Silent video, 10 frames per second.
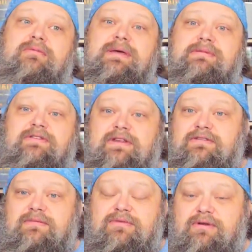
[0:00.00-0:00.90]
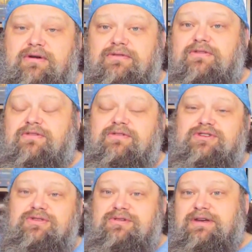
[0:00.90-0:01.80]
maybe slit some throats or
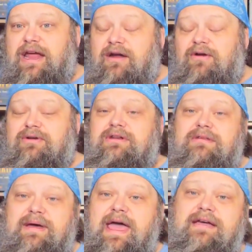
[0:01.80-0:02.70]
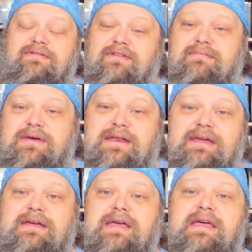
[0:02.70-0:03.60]
shoot an arrow into the back of
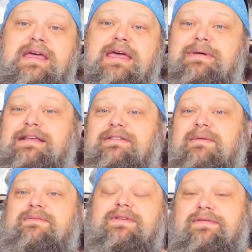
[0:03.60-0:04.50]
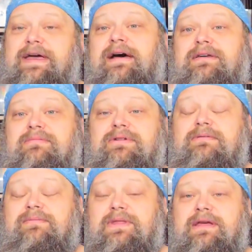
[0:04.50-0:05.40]
somebody, it makes them feel valuable.
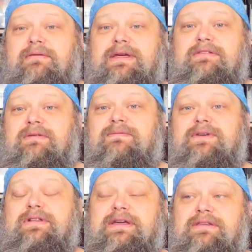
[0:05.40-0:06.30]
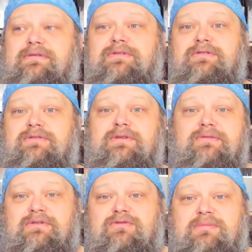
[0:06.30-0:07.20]
And it makes them feel like, they're
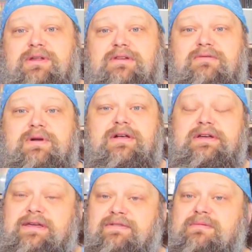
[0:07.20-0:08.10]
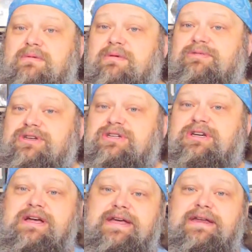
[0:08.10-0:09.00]
contributing as well. It gives them a moment to
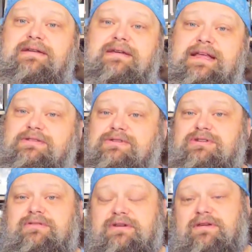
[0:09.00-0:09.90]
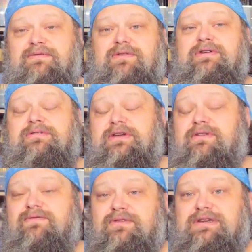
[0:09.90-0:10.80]
shine. And that's what you're looking for. You're
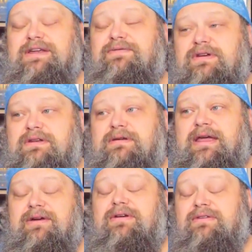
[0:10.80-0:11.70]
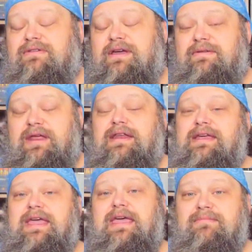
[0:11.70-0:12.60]
looking for different areas,
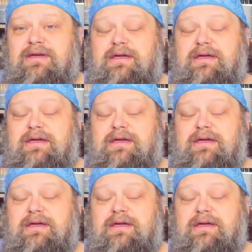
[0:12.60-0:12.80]
any game,